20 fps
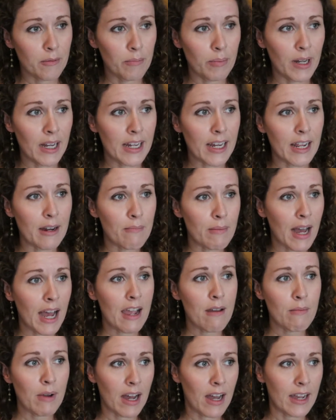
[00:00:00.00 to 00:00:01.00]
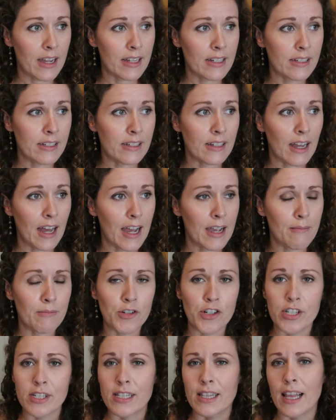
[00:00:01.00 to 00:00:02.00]
but in my mind, I'm
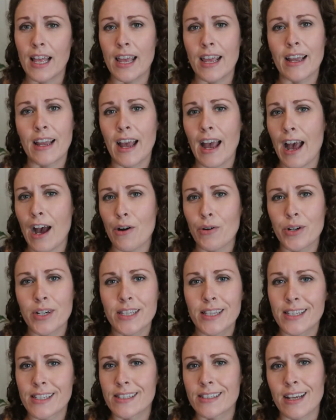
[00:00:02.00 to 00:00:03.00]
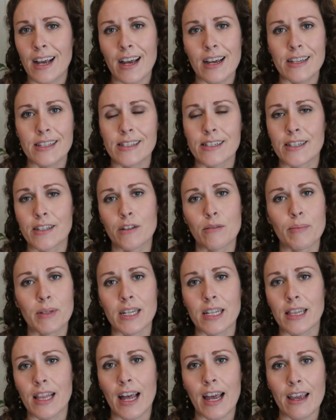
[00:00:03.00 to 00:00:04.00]
just like, how could this guy still be
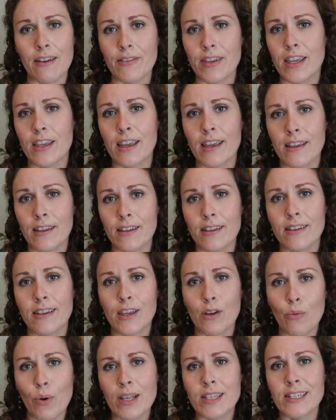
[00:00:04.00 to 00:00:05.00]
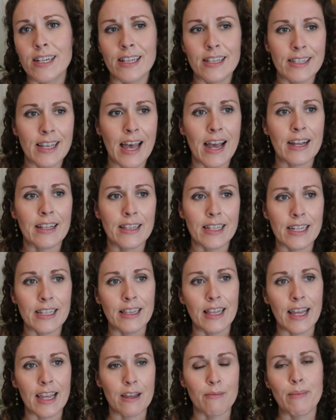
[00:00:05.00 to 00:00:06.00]
alive? He he wasn't exactly
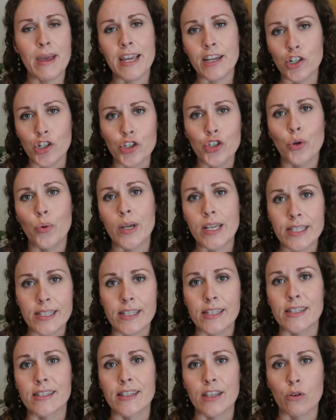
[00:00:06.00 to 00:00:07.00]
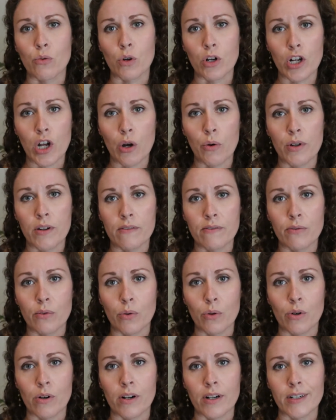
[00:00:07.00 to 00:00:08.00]
like making choices that were going
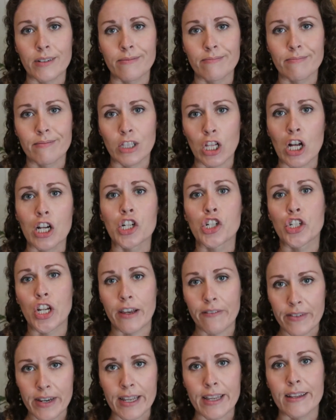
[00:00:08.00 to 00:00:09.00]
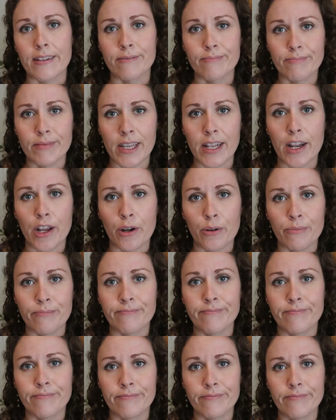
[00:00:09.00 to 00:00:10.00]
for longevity, you know?
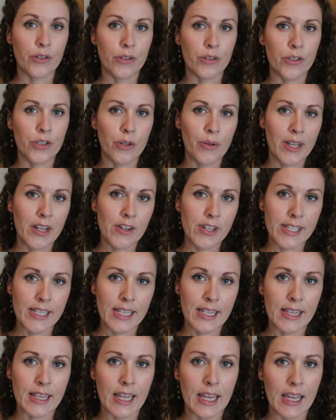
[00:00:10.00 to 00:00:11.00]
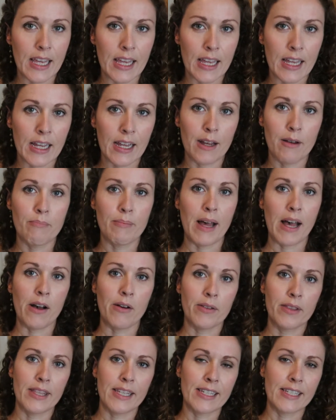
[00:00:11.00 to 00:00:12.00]
So here's the thing
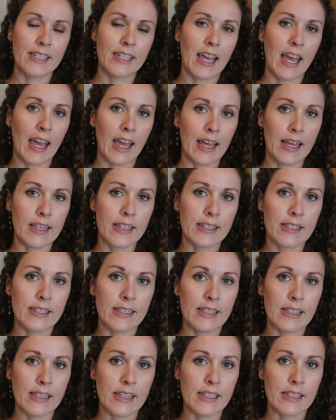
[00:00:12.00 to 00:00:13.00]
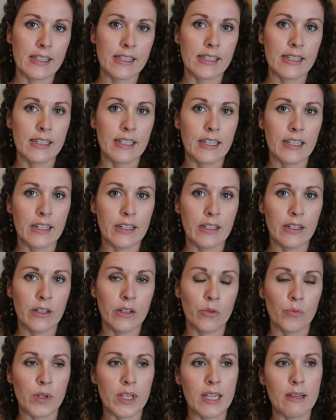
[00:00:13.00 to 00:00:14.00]
about this case that
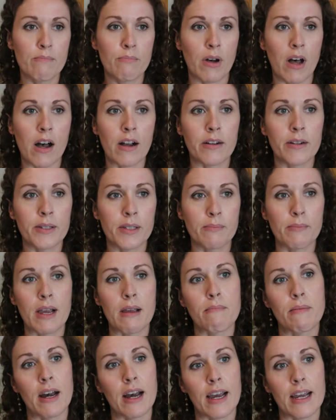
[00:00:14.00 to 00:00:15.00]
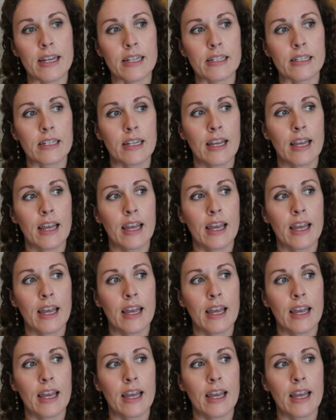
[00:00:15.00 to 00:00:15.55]
still really boggles my mind.